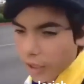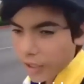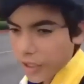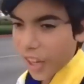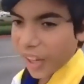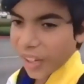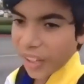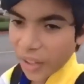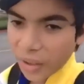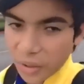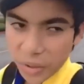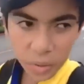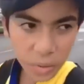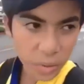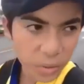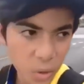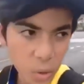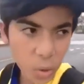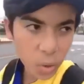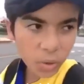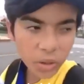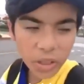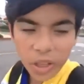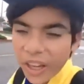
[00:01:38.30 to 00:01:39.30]
got diagnosed with
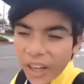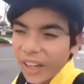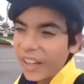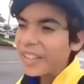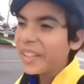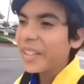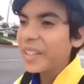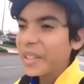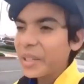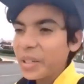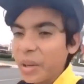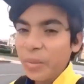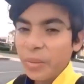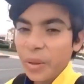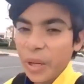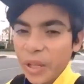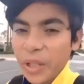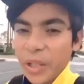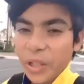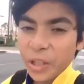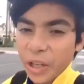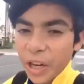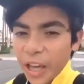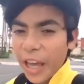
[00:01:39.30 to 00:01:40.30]
cool guy syndrome
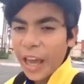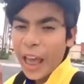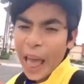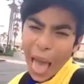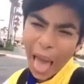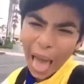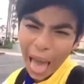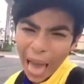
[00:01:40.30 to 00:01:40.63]
yesterday.